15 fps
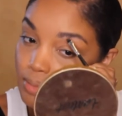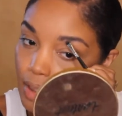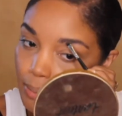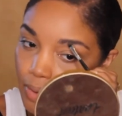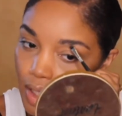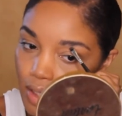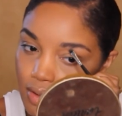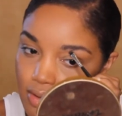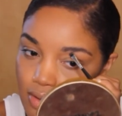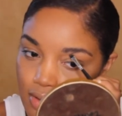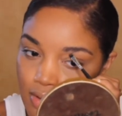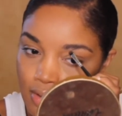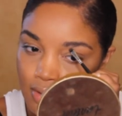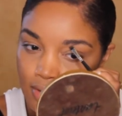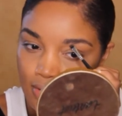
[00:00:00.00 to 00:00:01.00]
my brows.
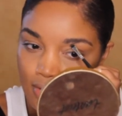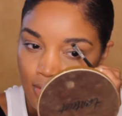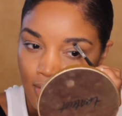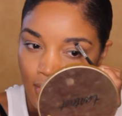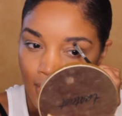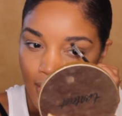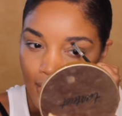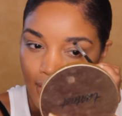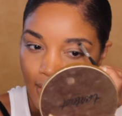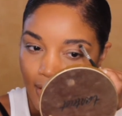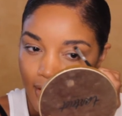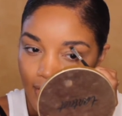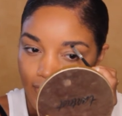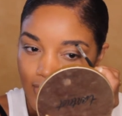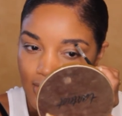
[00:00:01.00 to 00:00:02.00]
I
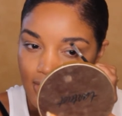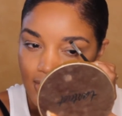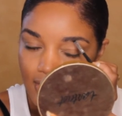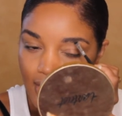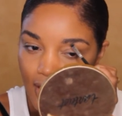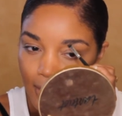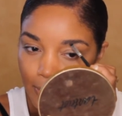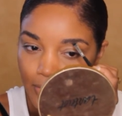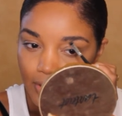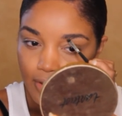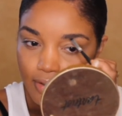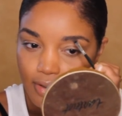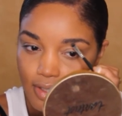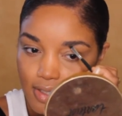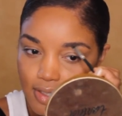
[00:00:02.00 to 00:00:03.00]
have this gap
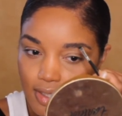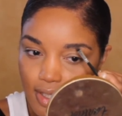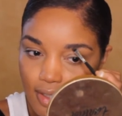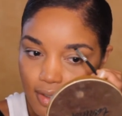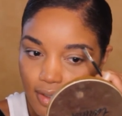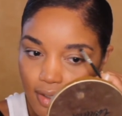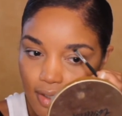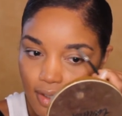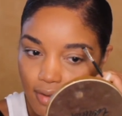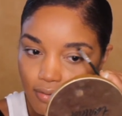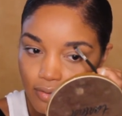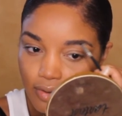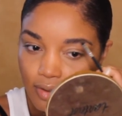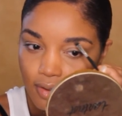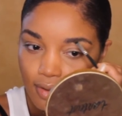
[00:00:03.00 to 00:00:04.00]
here, it's like never
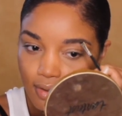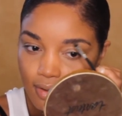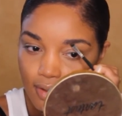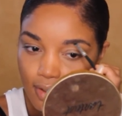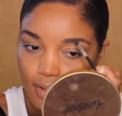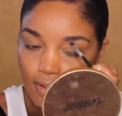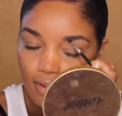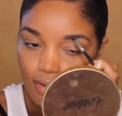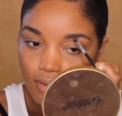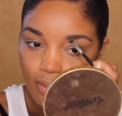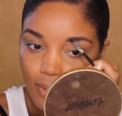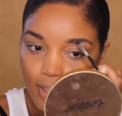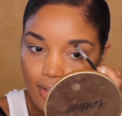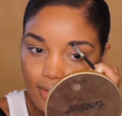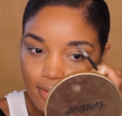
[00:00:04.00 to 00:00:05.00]
gonna go
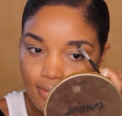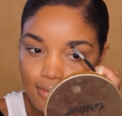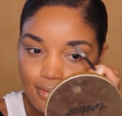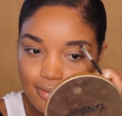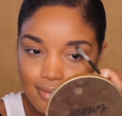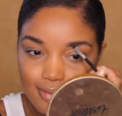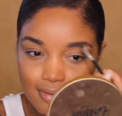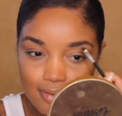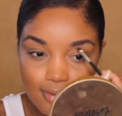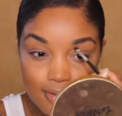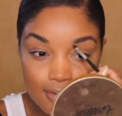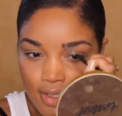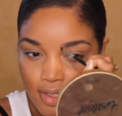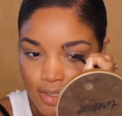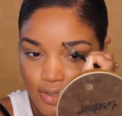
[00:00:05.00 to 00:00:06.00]
away.
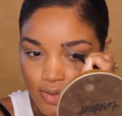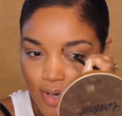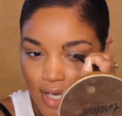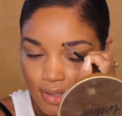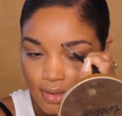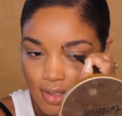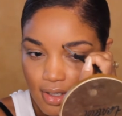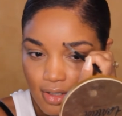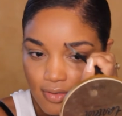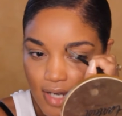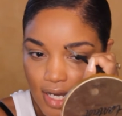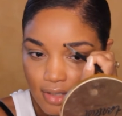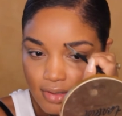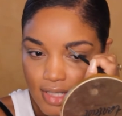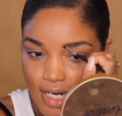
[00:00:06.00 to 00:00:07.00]
So I love
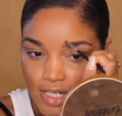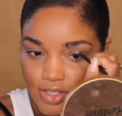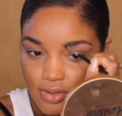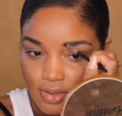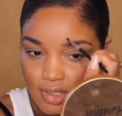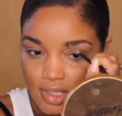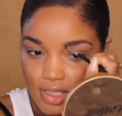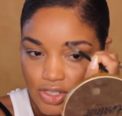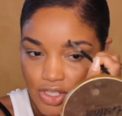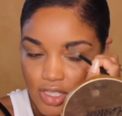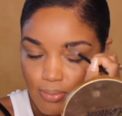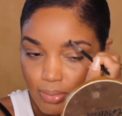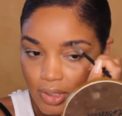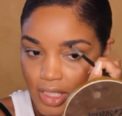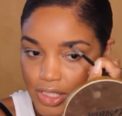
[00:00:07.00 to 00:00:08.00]
how naturally it
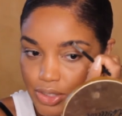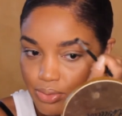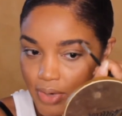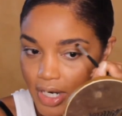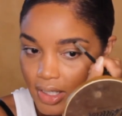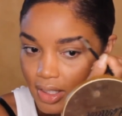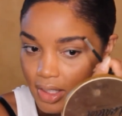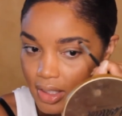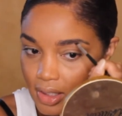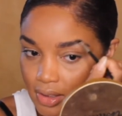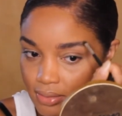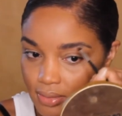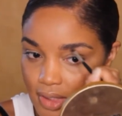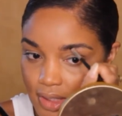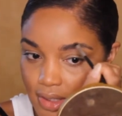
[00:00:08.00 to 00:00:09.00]
just blends right in.
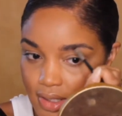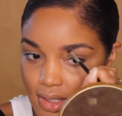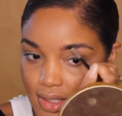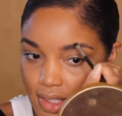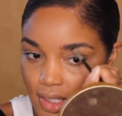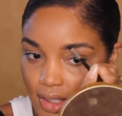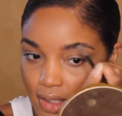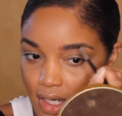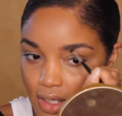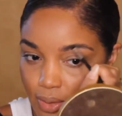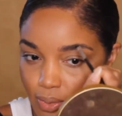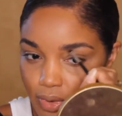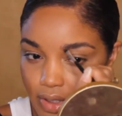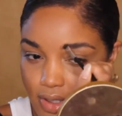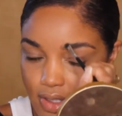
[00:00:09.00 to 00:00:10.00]
It doesn't take a lot
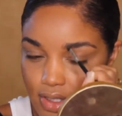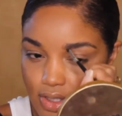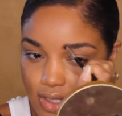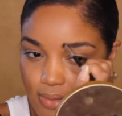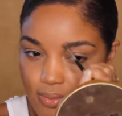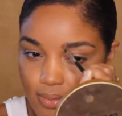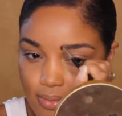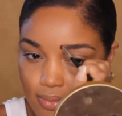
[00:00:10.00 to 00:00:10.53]
of work to just